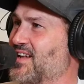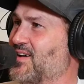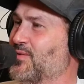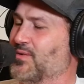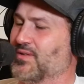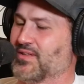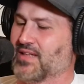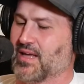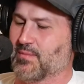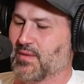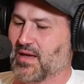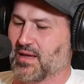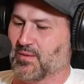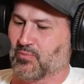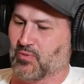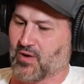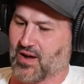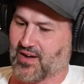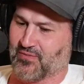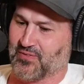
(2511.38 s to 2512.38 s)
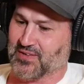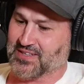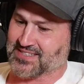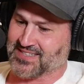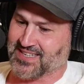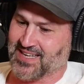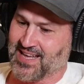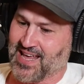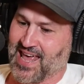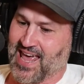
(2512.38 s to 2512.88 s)
They make
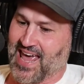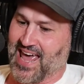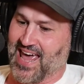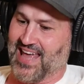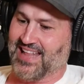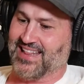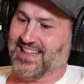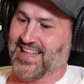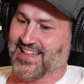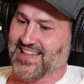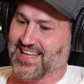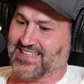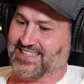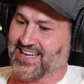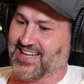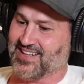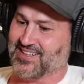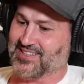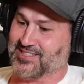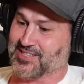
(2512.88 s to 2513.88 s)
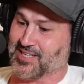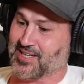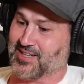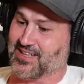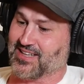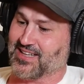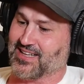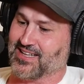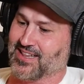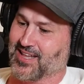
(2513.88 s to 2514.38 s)
breakfast, and then they tell each other
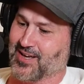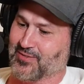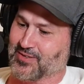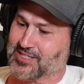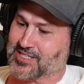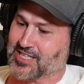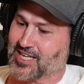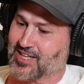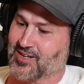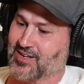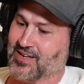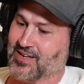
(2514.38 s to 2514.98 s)
they love each other.